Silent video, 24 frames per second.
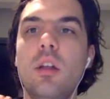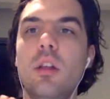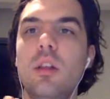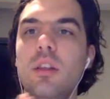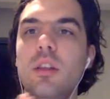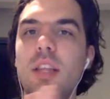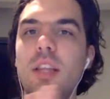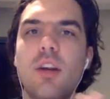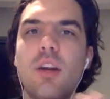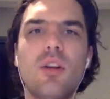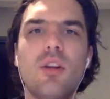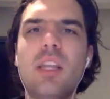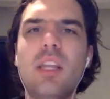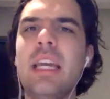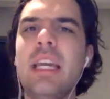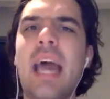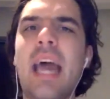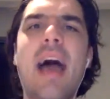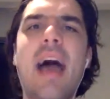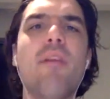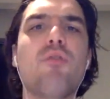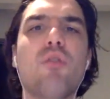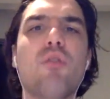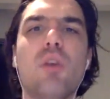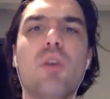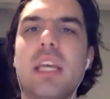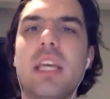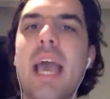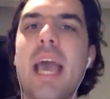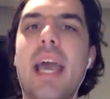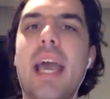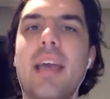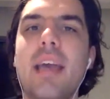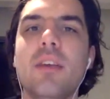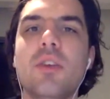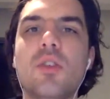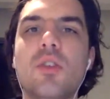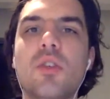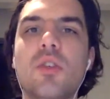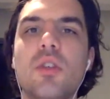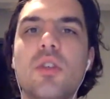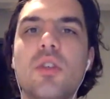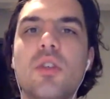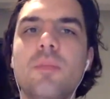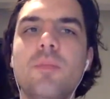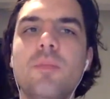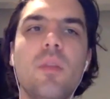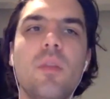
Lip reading: literally in every case,